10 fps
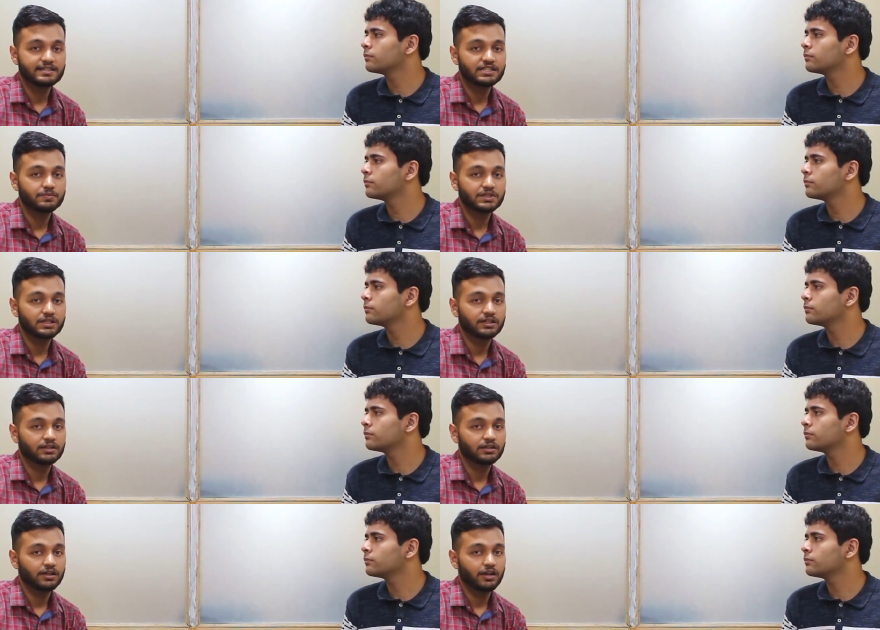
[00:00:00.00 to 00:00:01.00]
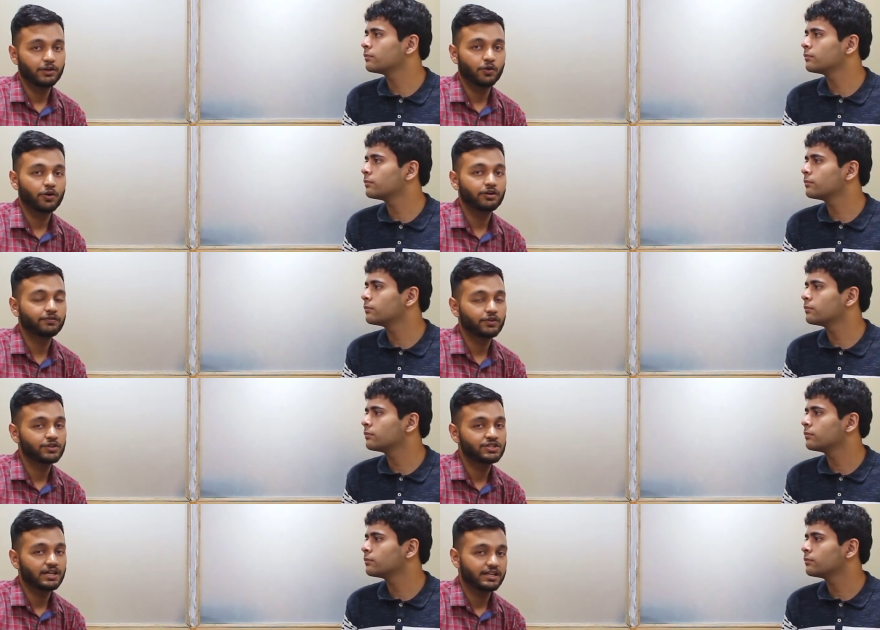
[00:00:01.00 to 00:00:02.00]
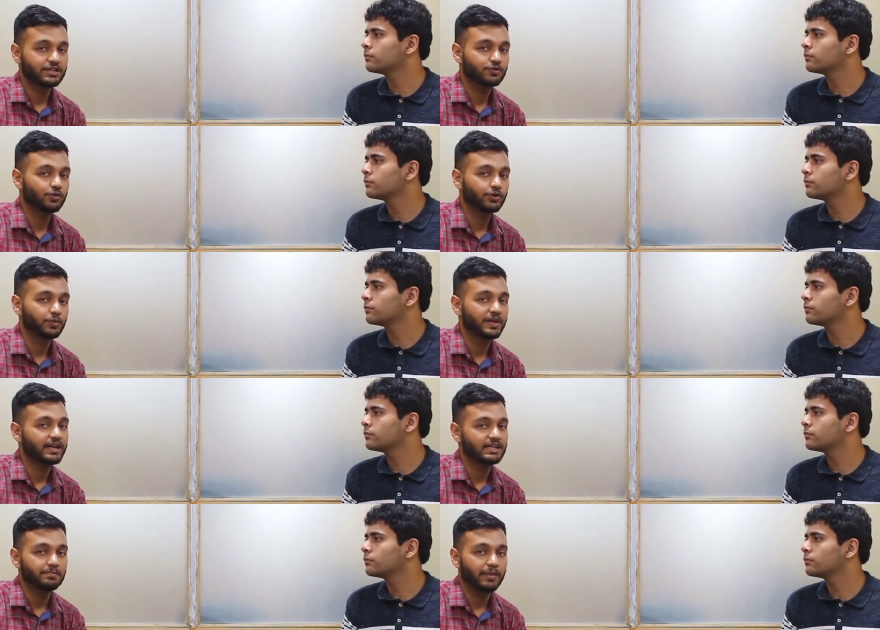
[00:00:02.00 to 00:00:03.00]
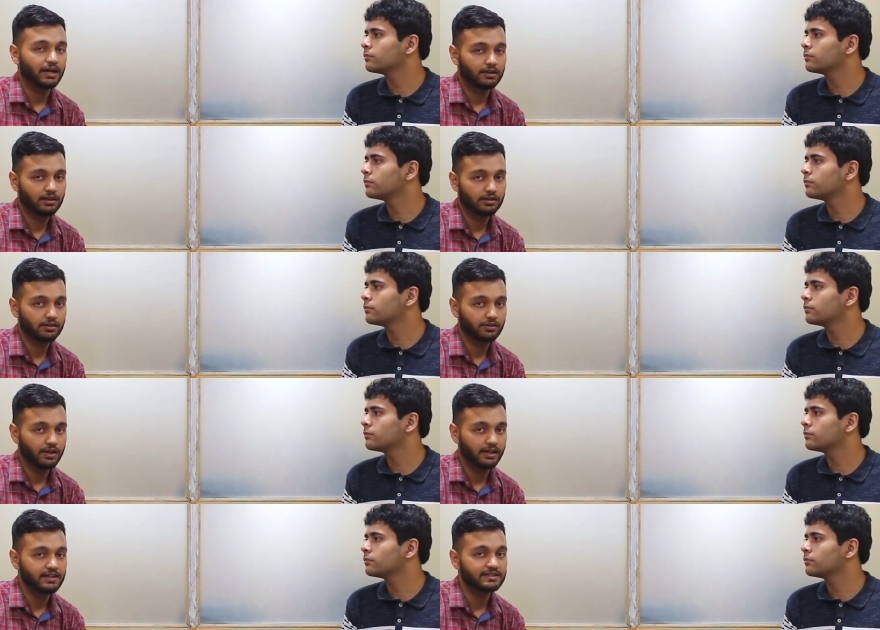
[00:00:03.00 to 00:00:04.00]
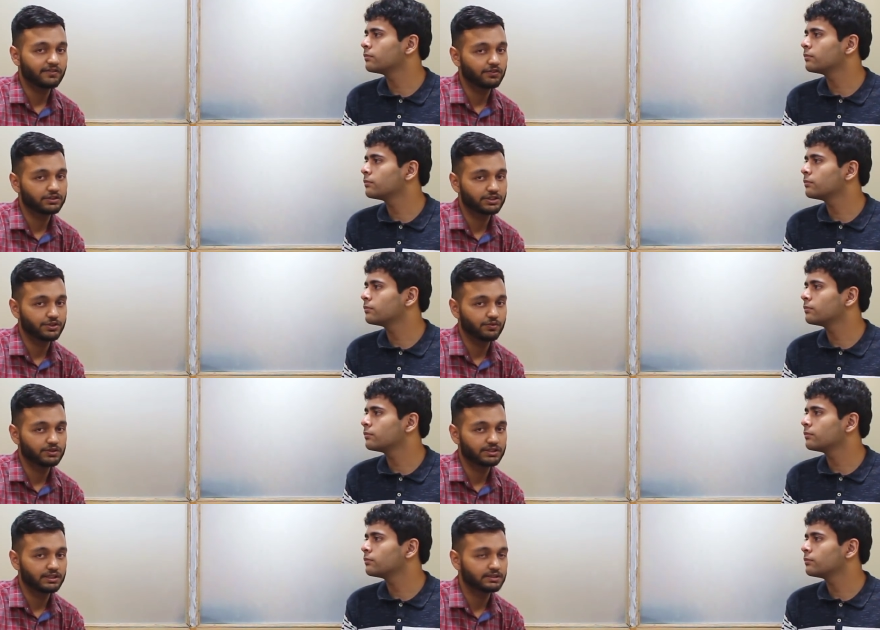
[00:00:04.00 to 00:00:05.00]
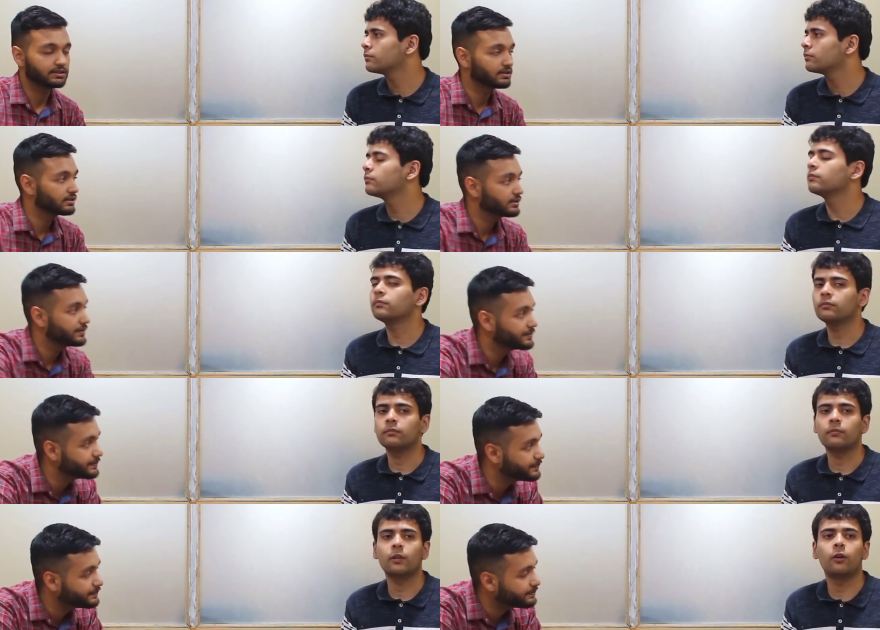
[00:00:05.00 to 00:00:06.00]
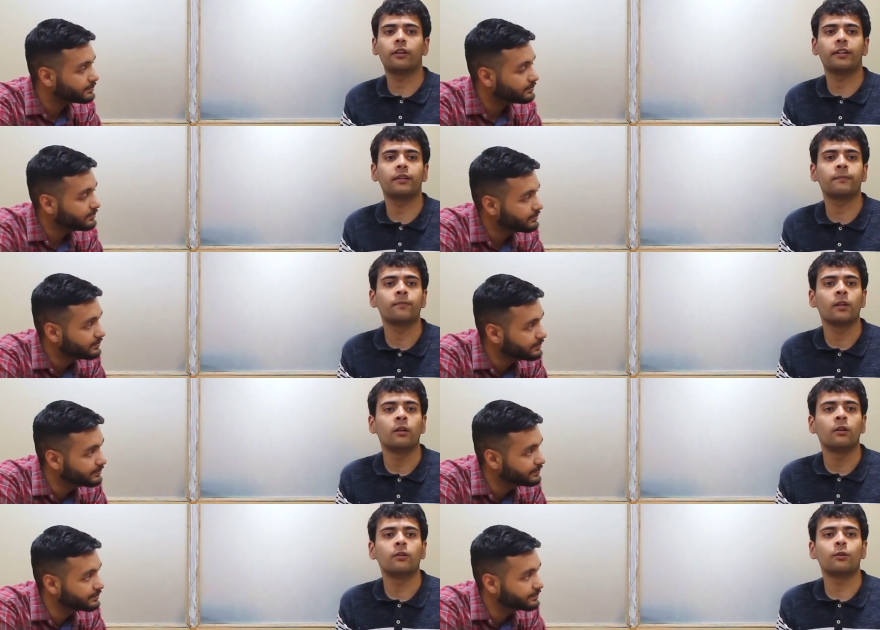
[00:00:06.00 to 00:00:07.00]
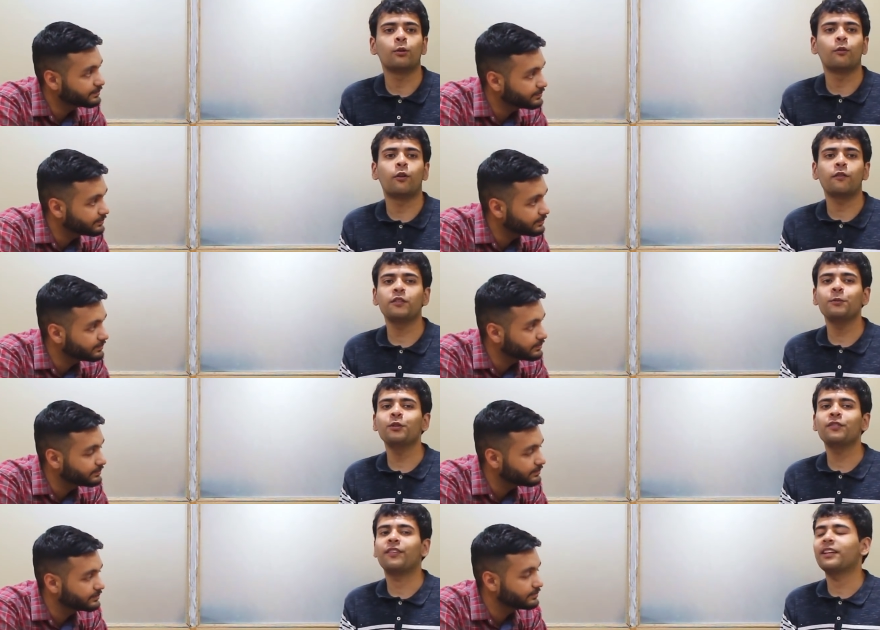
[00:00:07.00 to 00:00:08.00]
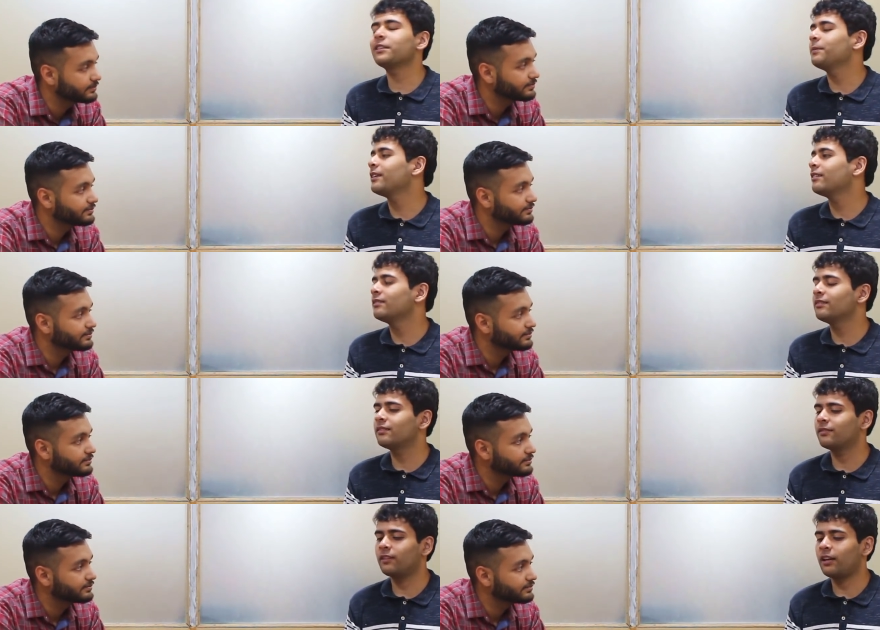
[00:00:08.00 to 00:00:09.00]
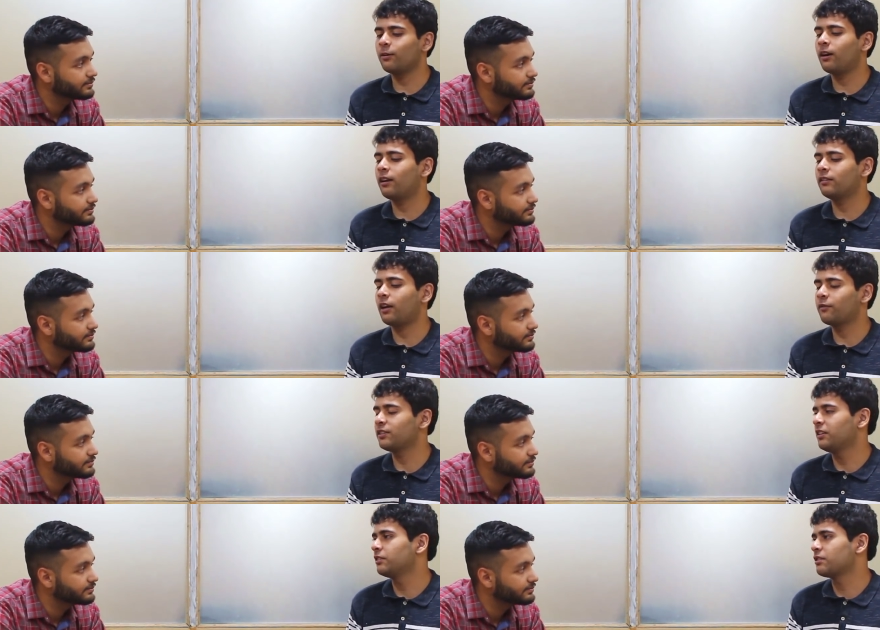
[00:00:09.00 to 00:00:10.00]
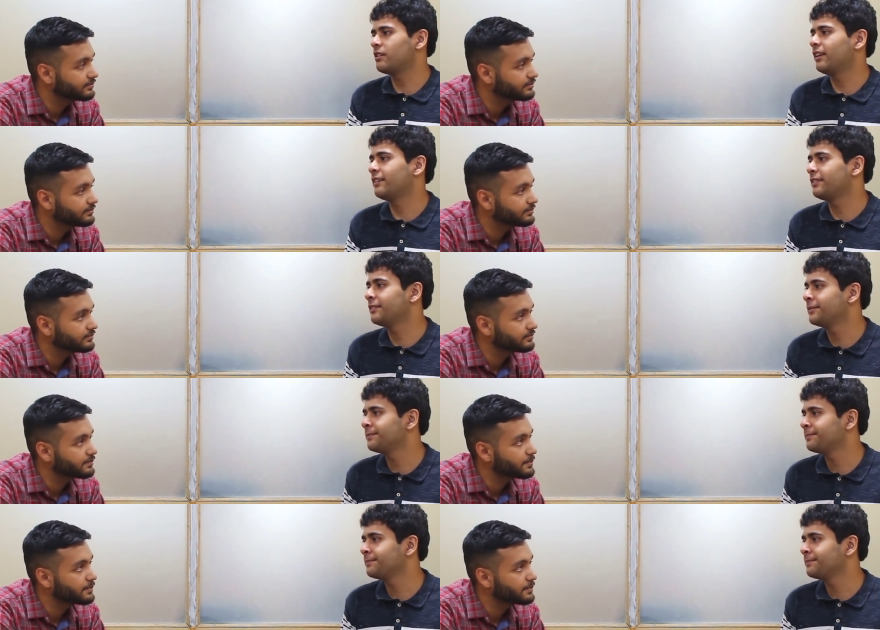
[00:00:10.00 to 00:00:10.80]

Speaker 1: C G P A in order for your G R E score to make any impact, at least at first year universities.
Speaker 2: All right. So what was the most fun experience that you had that was research related?